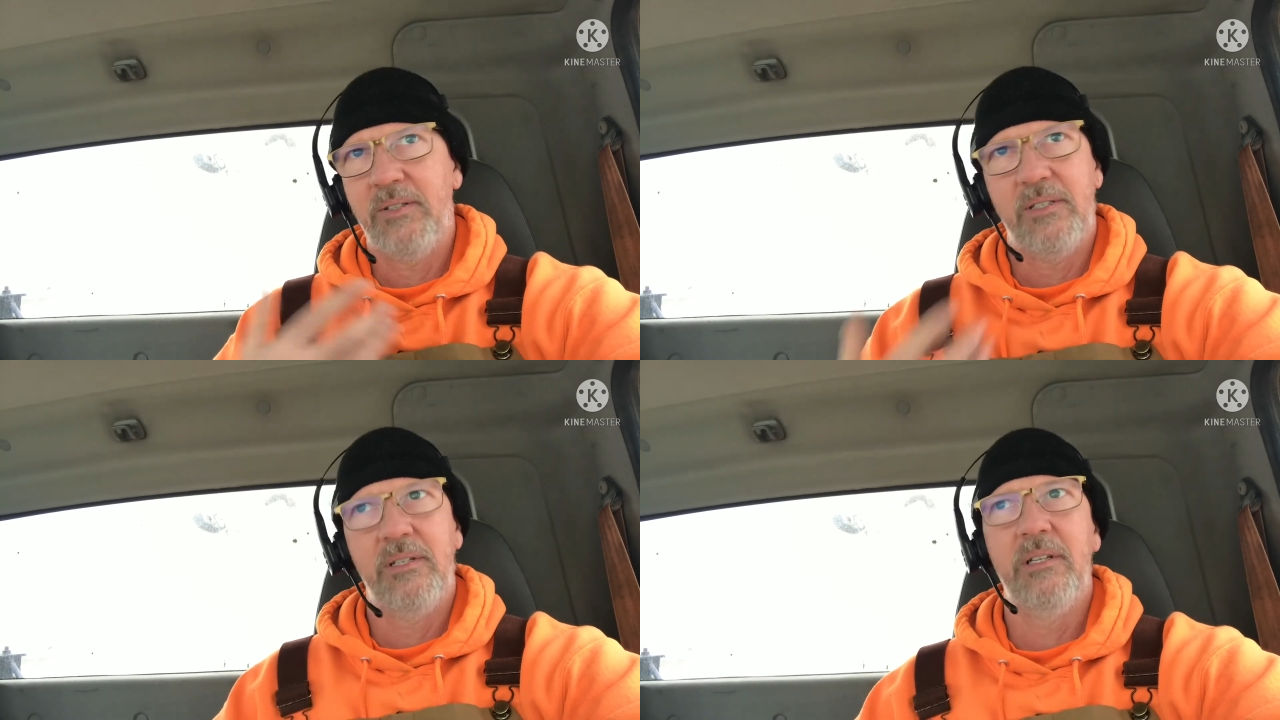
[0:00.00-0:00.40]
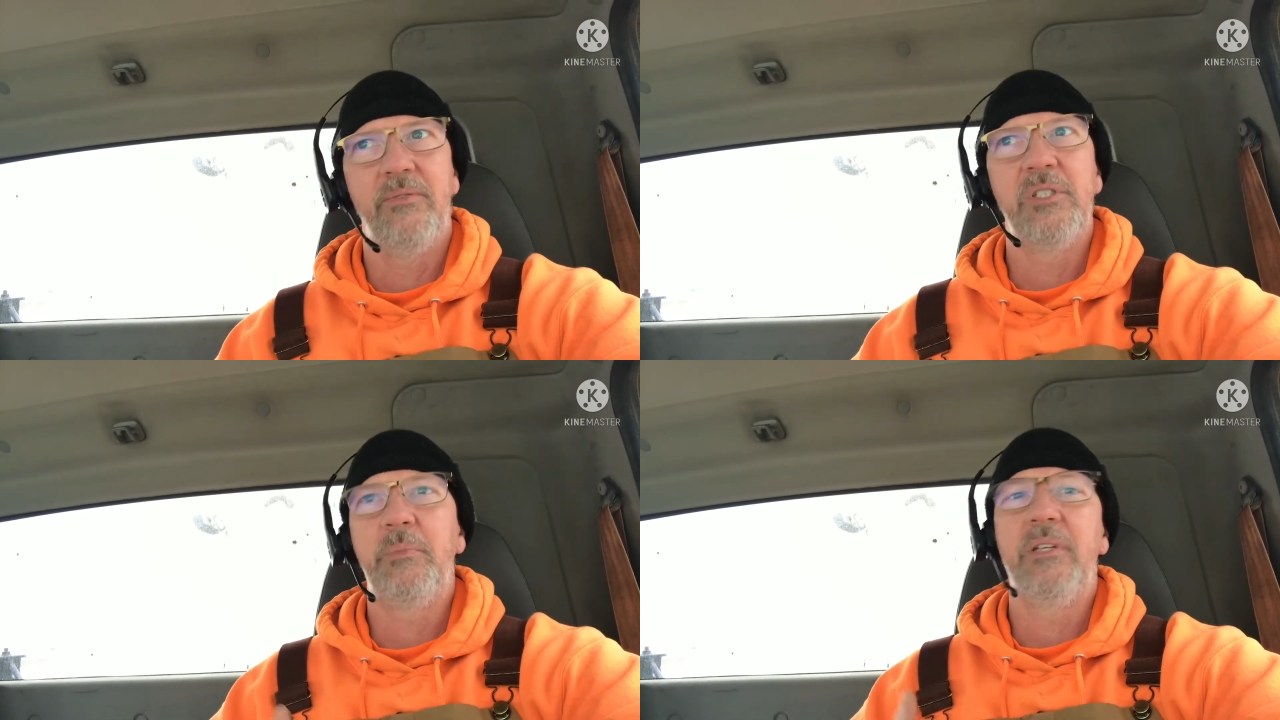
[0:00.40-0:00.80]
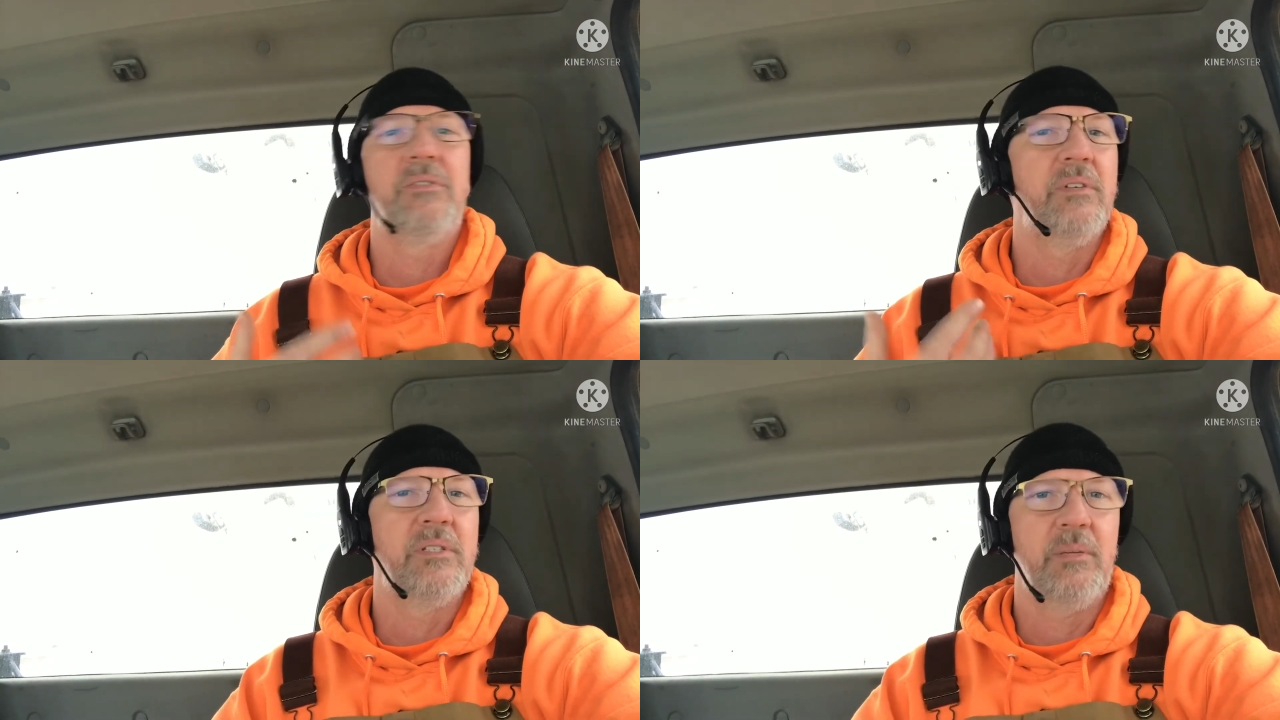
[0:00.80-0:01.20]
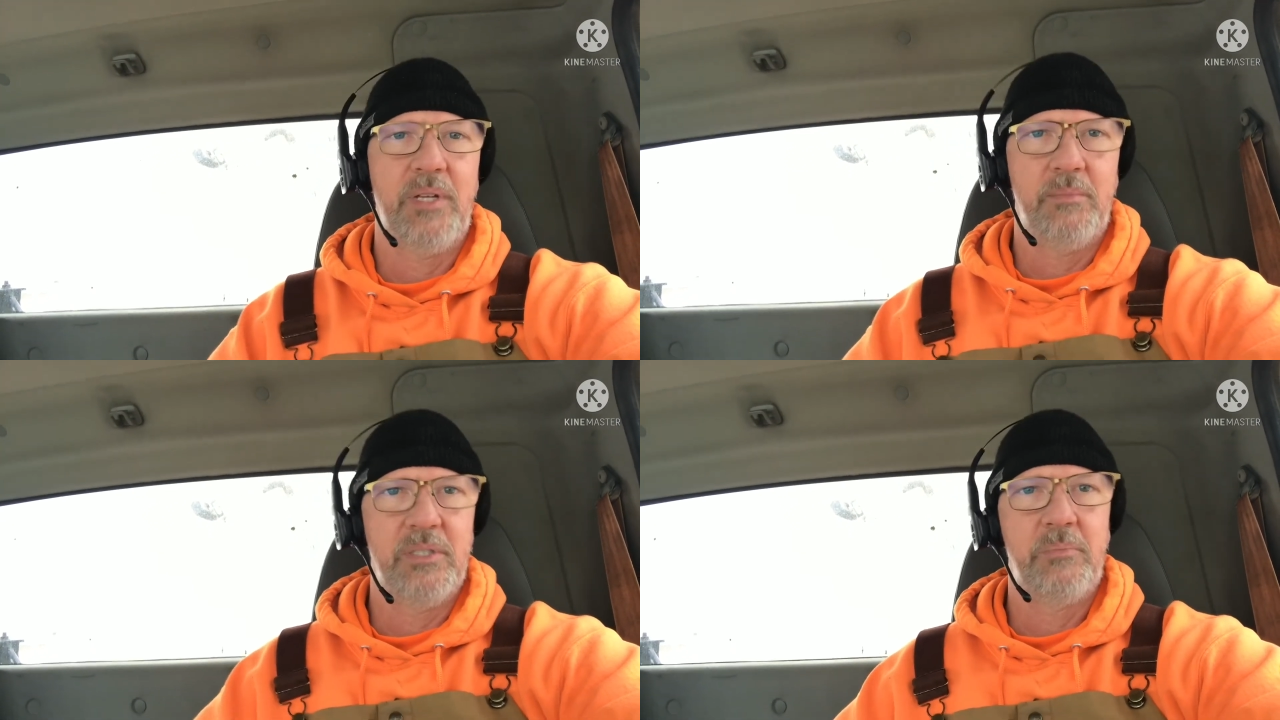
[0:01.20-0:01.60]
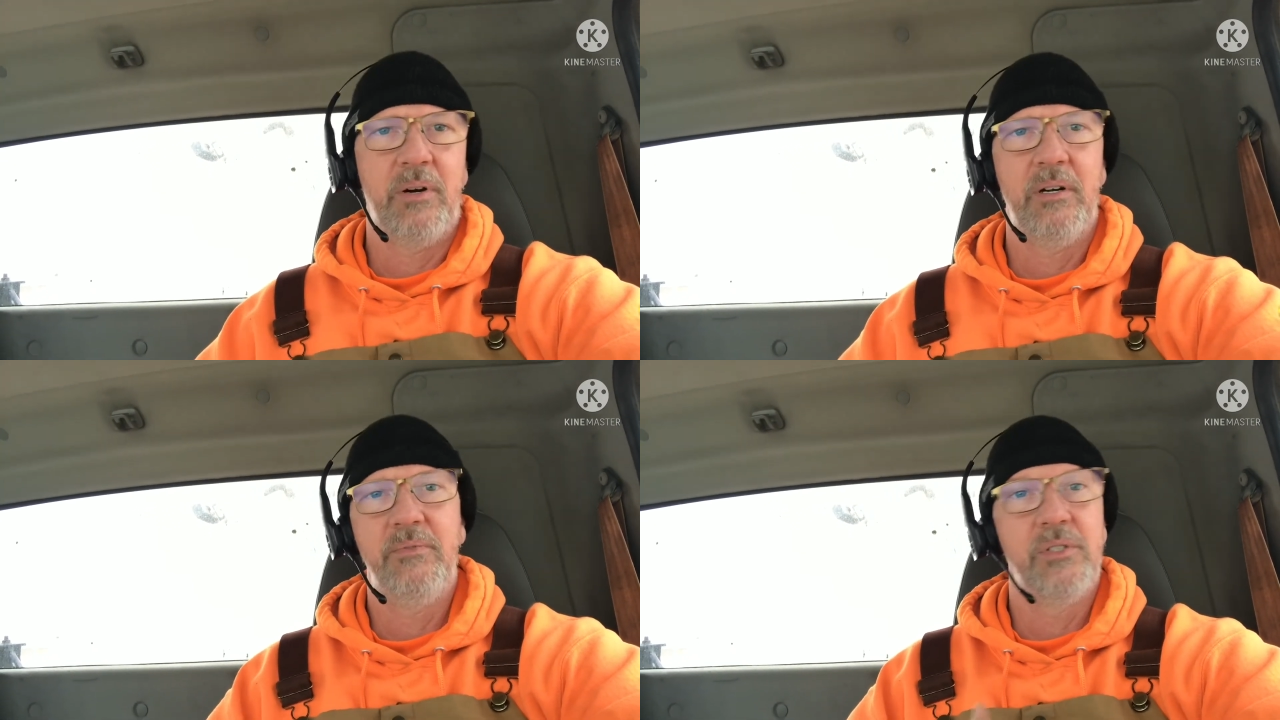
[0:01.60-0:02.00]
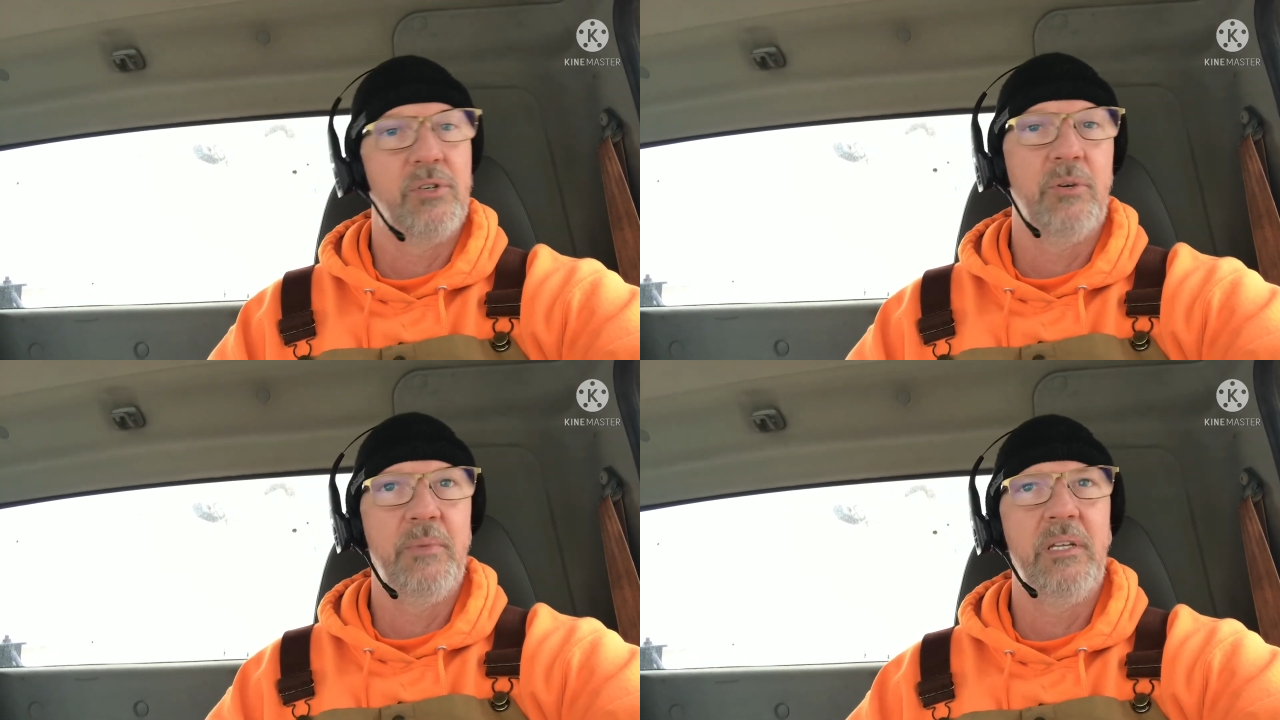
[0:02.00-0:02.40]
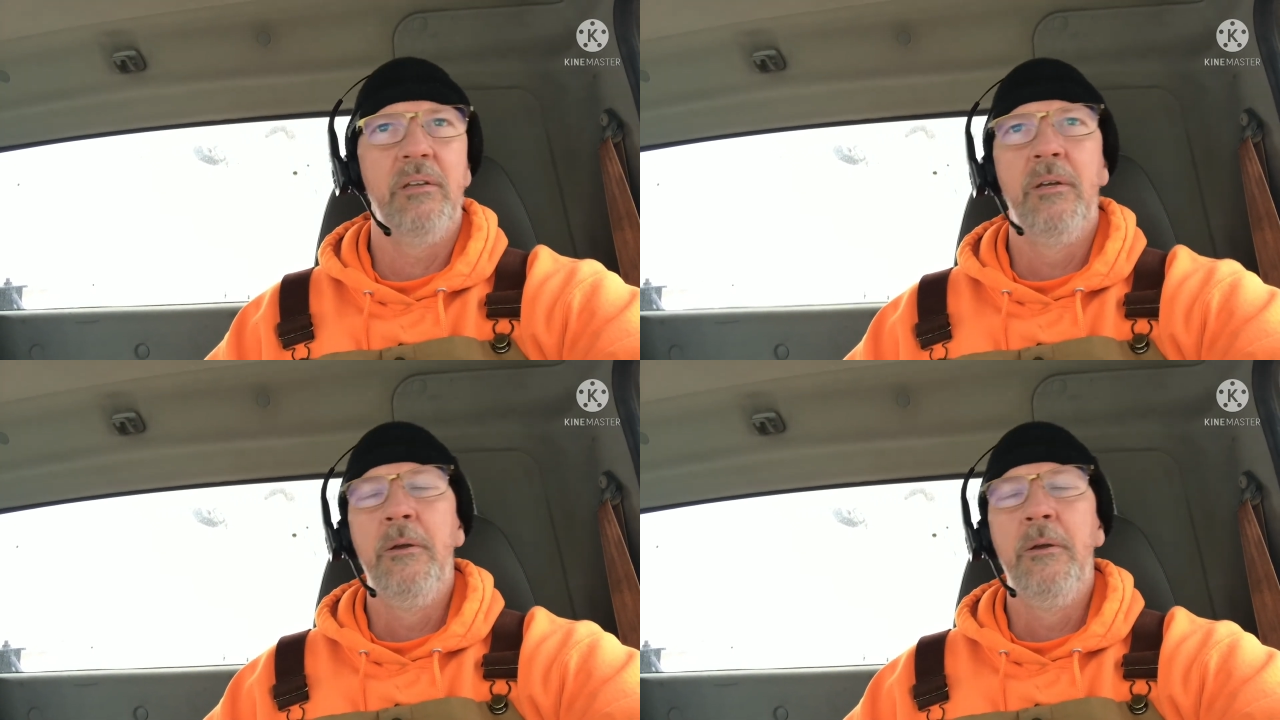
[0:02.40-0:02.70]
as a deliverance ministry. Sometimes it's part of discernment,